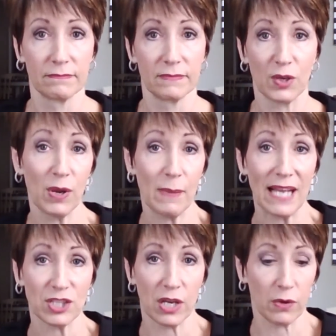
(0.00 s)
the cream
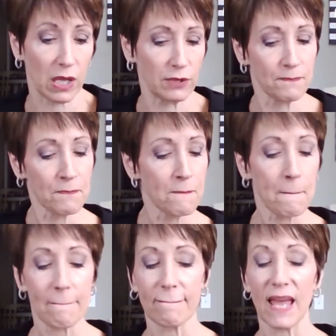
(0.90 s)
eyeshadow color.
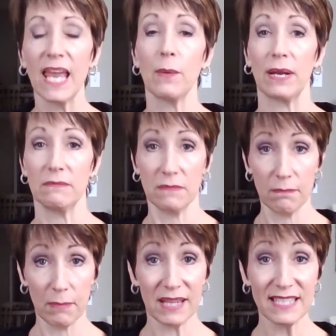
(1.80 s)
Anyway,
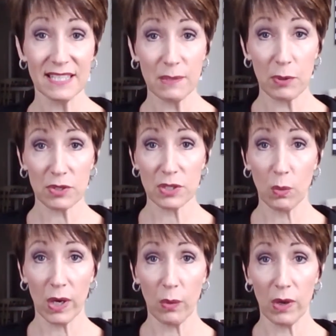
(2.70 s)
but this is a personal
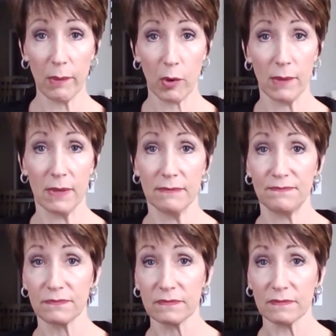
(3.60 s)
one-on-one appointment.
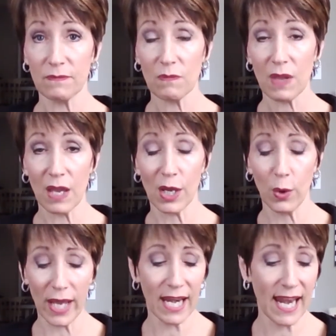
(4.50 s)
Go
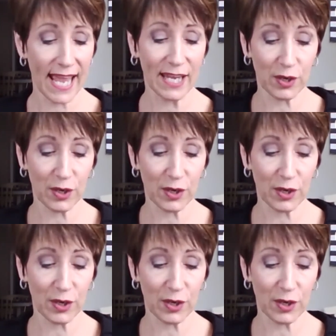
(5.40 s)
ahead and hand